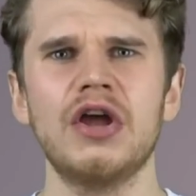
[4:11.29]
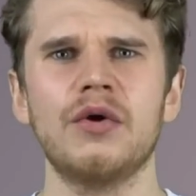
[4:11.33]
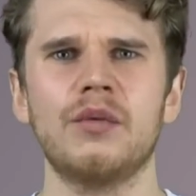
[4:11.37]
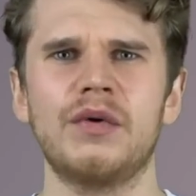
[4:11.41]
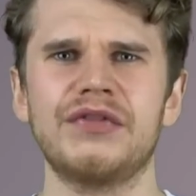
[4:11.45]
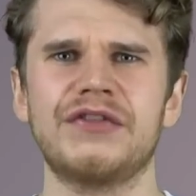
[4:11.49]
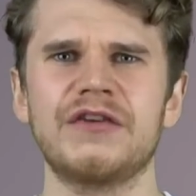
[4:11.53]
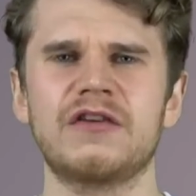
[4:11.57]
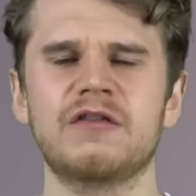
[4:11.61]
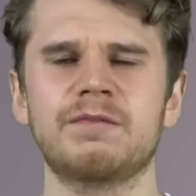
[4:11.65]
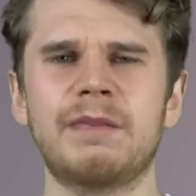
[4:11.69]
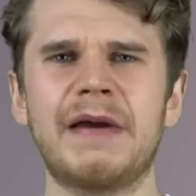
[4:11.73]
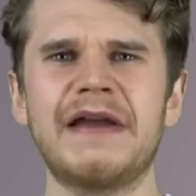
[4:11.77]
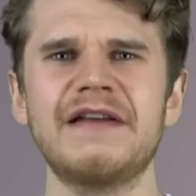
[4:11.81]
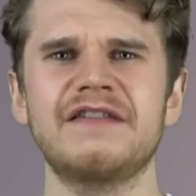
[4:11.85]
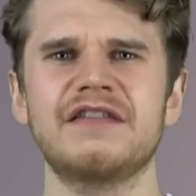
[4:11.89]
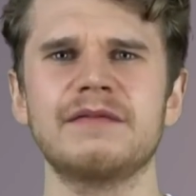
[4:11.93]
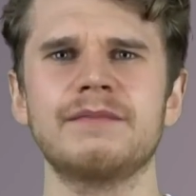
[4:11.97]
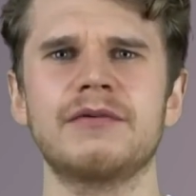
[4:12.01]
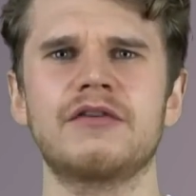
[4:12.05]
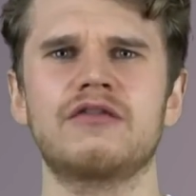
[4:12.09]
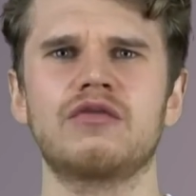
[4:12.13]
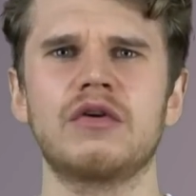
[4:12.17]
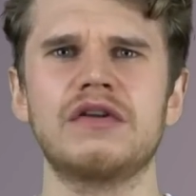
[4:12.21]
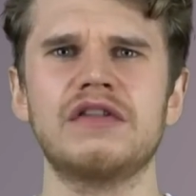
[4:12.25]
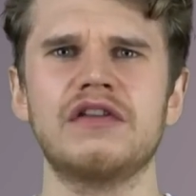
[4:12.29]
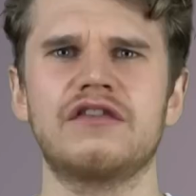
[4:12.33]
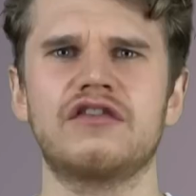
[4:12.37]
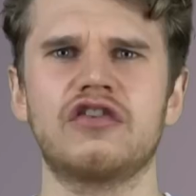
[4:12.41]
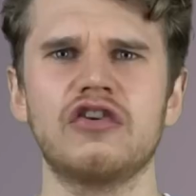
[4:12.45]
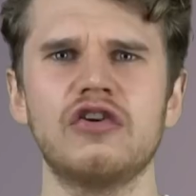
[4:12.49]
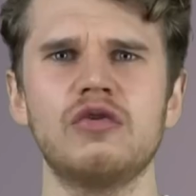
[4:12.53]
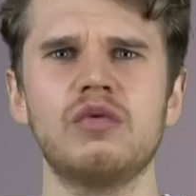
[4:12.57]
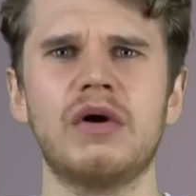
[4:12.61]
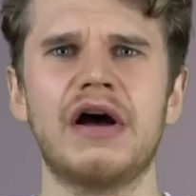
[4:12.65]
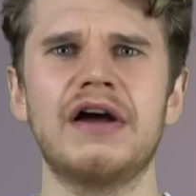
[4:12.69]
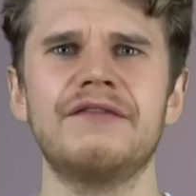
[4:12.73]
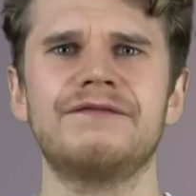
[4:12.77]
with the space in between the
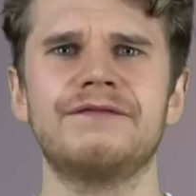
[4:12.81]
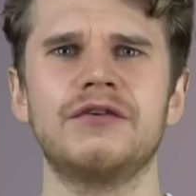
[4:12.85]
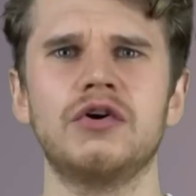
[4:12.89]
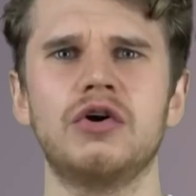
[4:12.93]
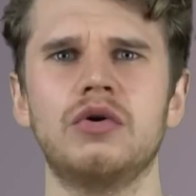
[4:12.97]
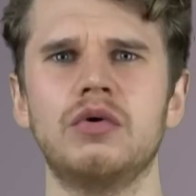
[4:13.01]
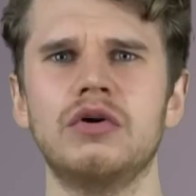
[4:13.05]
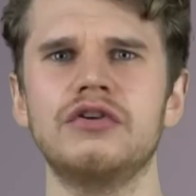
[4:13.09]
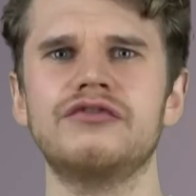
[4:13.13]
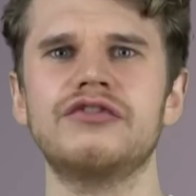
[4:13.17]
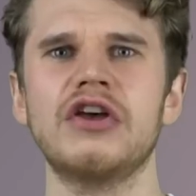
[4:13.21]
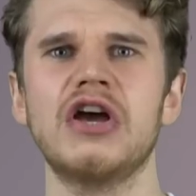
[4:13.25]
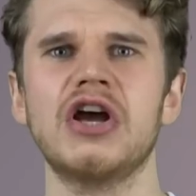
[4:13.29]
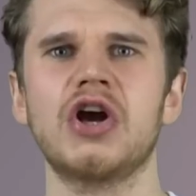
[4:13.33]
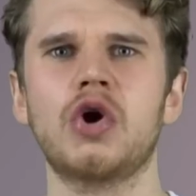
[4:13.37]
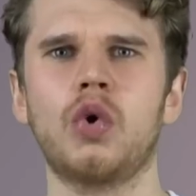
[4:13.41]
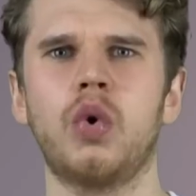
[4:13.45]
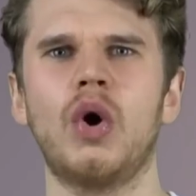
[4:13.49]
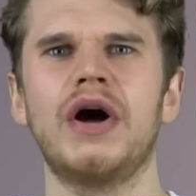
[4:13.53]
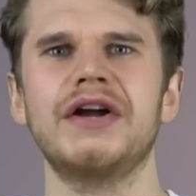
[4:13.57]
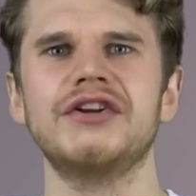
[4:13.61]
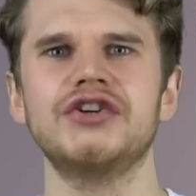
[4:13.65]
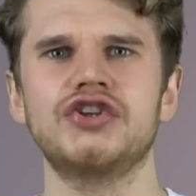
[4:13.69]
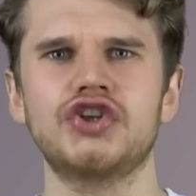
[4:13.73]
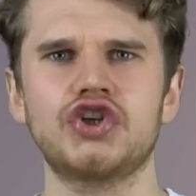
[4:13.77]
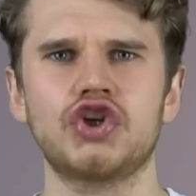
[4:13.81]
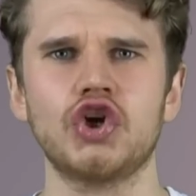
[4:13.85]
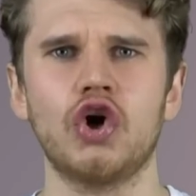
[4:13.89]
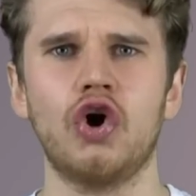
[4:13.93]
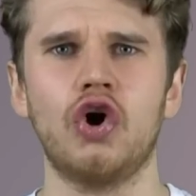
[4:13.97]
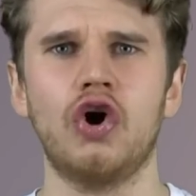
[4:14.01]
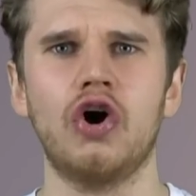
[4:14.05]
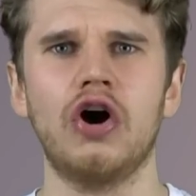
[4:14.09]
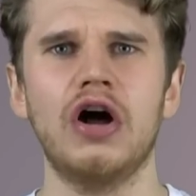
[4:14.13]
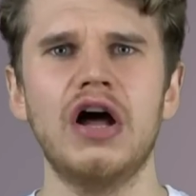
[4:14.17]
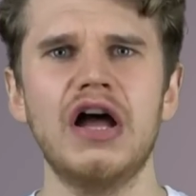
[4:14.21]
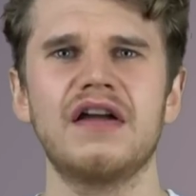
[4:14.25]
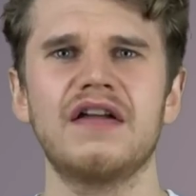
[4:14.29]
two wide forwards quite
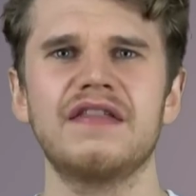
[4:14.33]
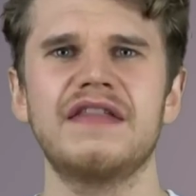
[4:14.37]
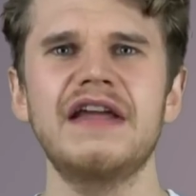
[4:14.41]
short.